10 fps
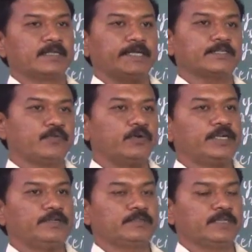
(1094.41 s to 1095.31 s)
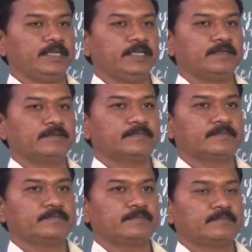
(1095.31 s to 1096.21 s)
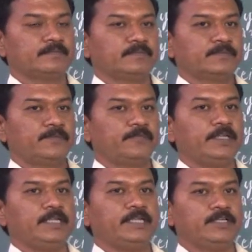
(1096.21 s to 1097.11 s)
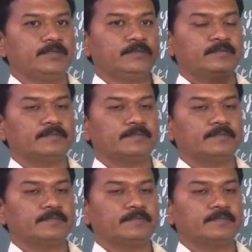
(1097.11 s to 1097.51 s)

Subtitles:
as 4 into 3. 15 into,